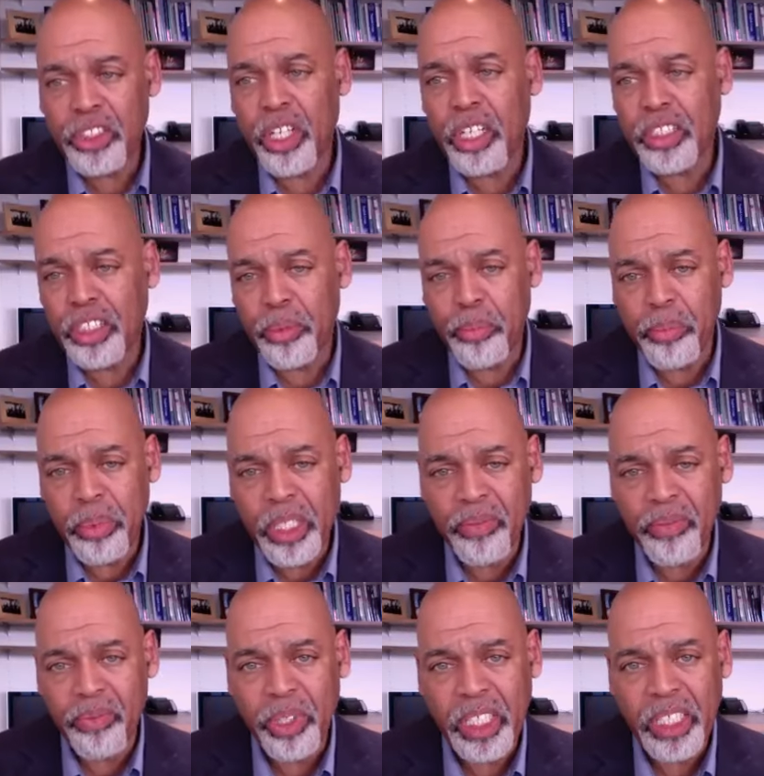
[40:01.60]
start to
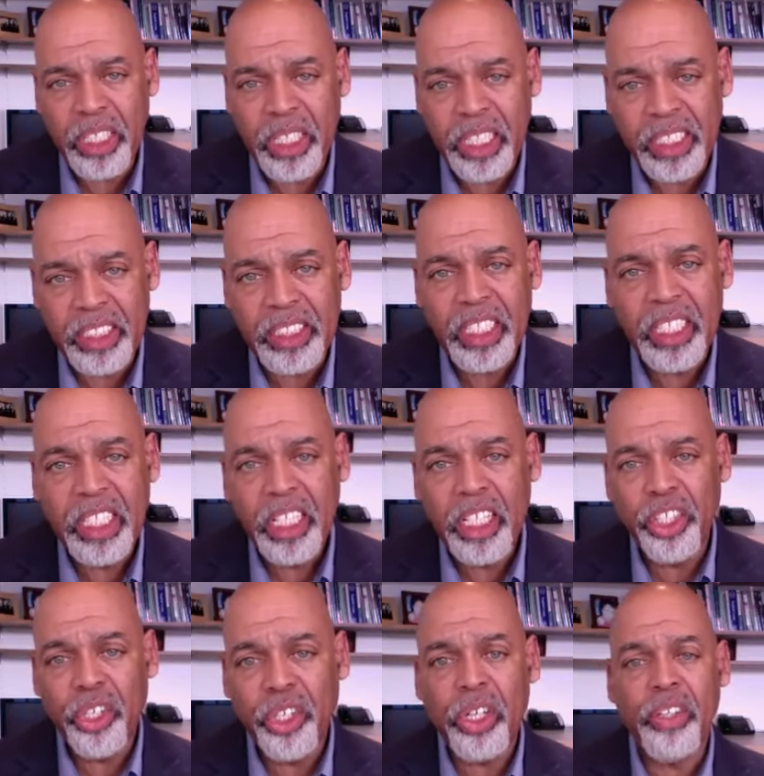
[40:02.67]
convene things.
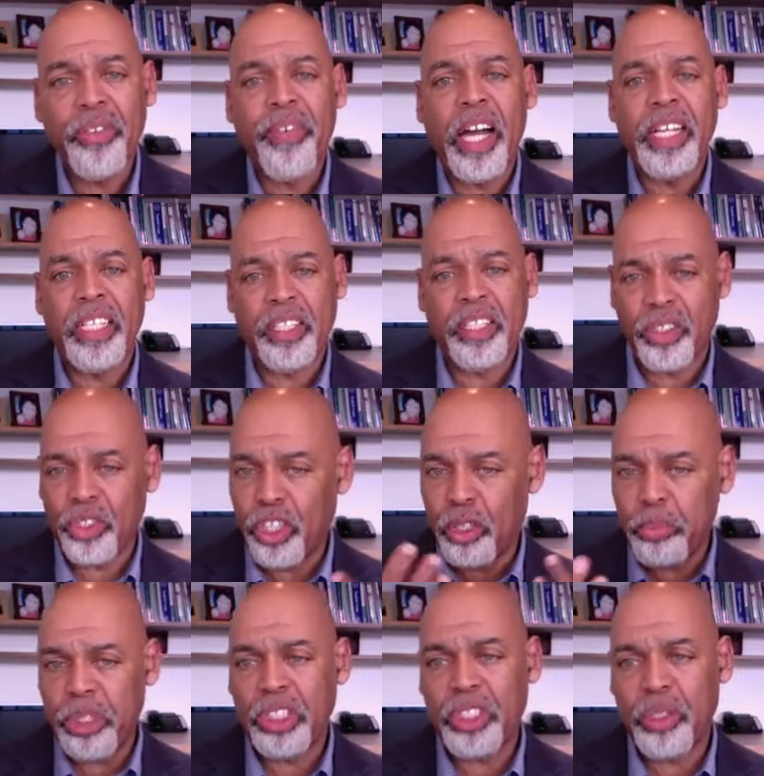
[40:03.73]
You're going to find that there's going to
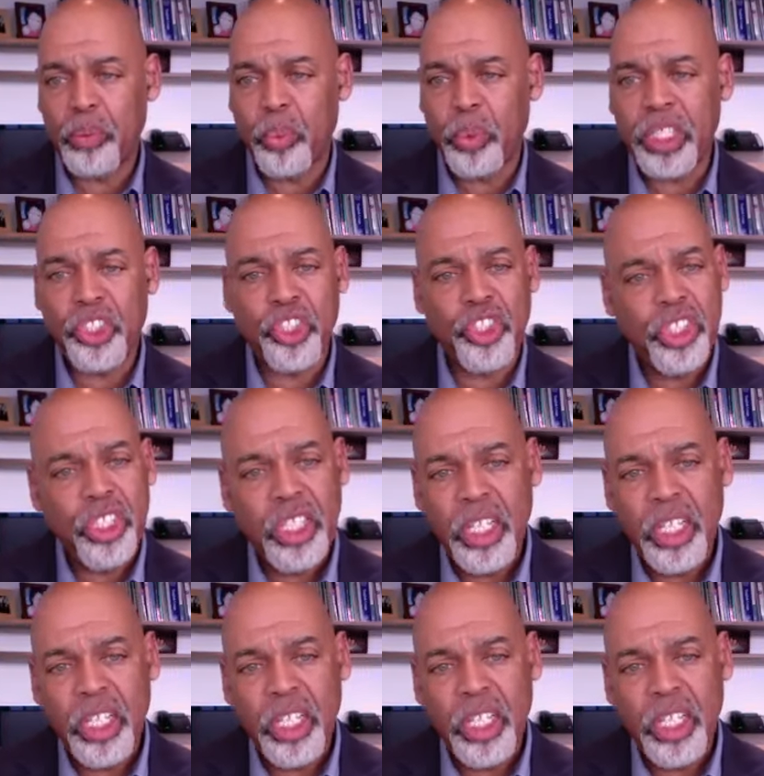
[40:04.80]
be some rich